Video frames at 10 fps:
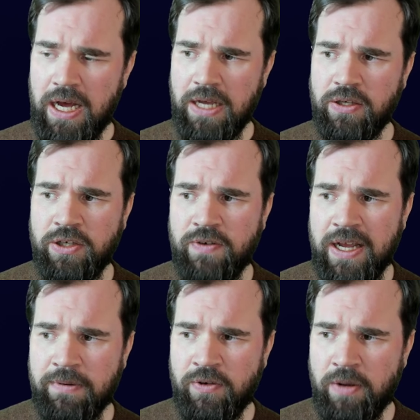You can drag
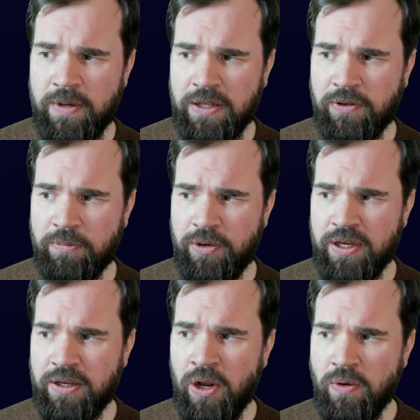and drop it into the
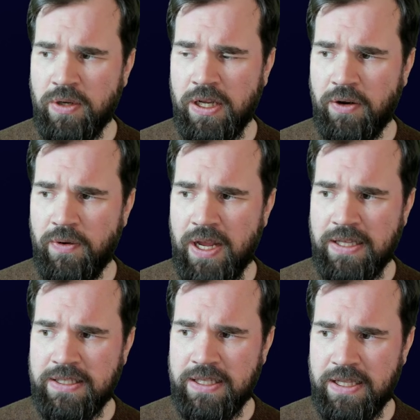print node. It
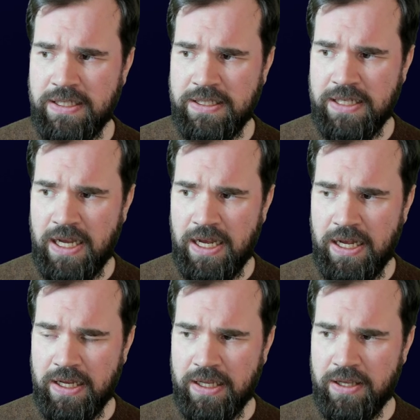creates this
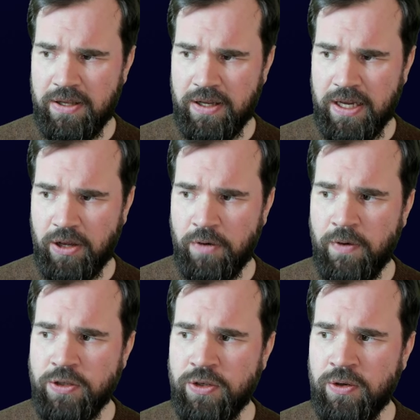kind of
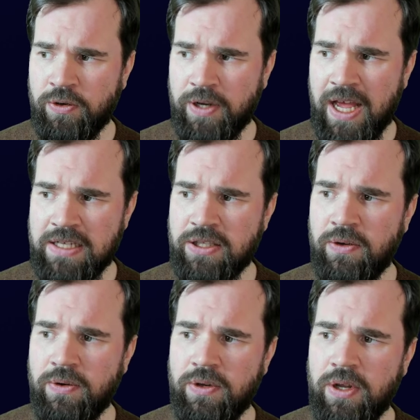conversion node or cast
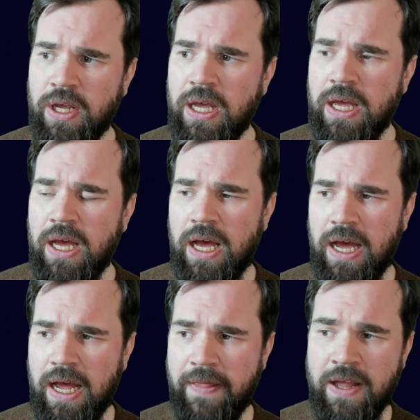node,
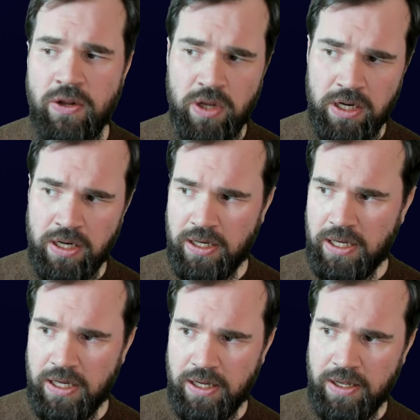and then
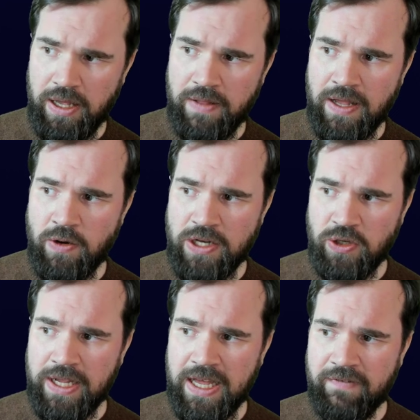you
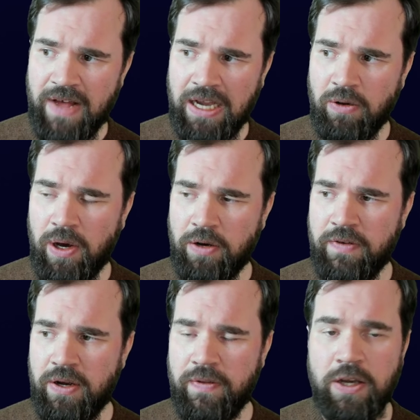actually get a value out of
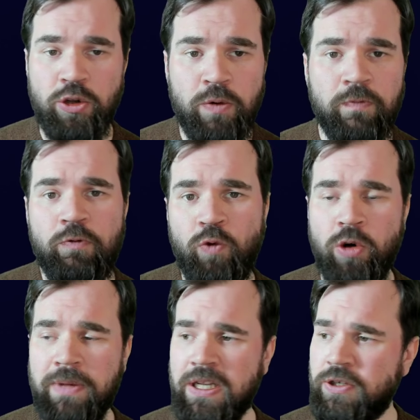here that you've
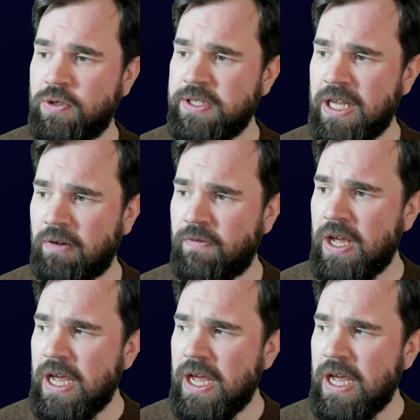formatted yourself.